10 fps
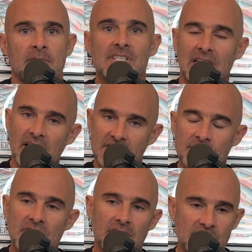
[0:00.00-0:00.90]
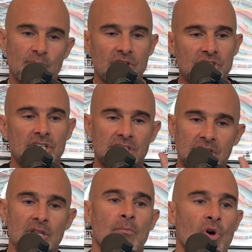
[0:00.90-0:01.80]
a lot of times that inspiration is
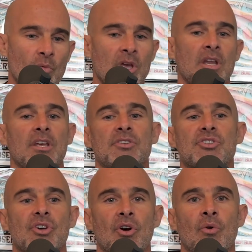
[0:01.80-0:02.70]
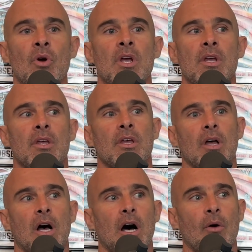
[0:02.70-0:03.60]
in the moment. And so
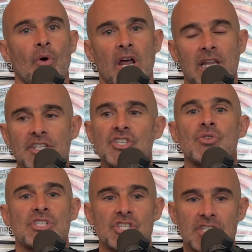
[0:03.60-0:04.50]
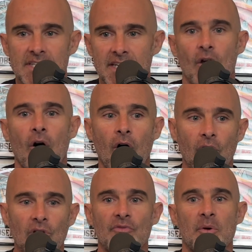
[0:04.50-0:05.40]
what I like to do is just get
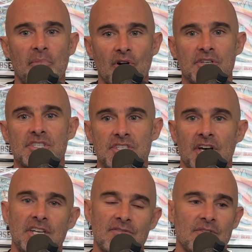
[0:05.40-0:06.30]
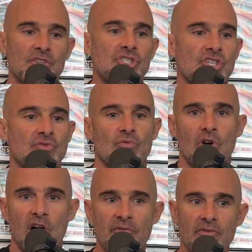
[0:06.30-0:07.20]
all of the parts done, even if it's just
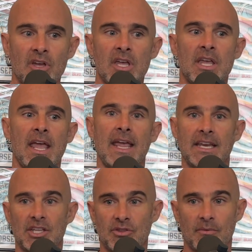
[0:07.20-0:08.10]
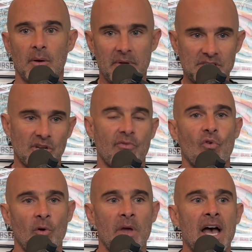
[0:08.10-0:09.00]
rough, and get a basic
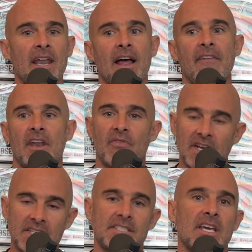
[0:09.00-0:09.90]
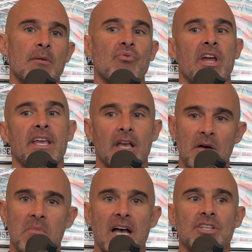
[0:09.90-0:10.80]
format. And then if I need to take a break and
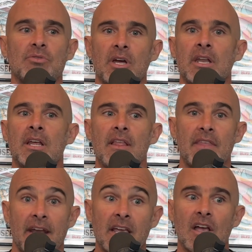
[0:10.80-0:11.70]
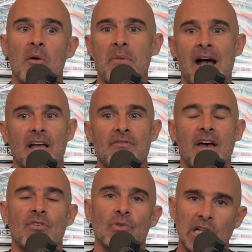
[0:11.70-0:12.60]
come back to it, then I can come back. I
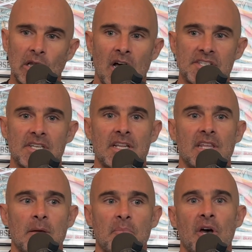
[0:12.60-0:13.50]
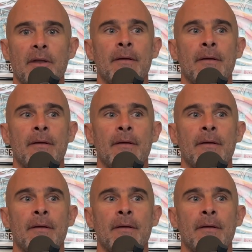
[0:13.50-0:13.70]
haven't really lost anything. But